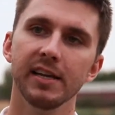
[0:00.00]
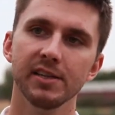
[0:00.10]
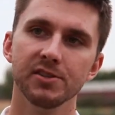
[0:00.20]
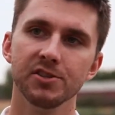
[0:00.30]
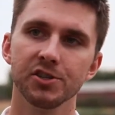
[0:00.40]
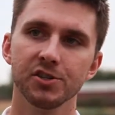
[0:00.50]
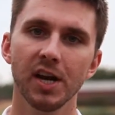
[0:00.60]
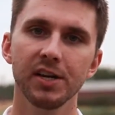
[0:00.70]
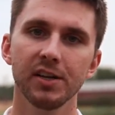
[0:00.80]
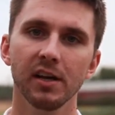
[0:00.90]
is just
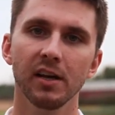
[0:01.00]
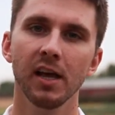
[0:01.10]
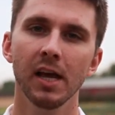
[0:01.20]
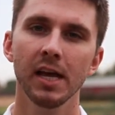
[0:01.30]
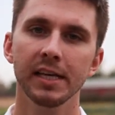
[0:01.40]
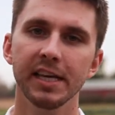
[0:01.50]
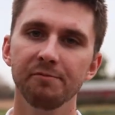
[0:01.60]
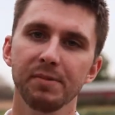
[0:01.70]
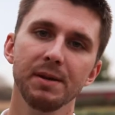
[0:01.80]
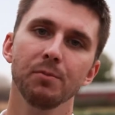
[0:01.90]
trying to
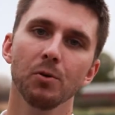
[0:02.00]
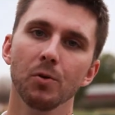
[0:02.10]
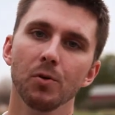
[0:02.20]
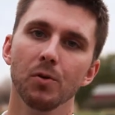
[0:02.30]
give people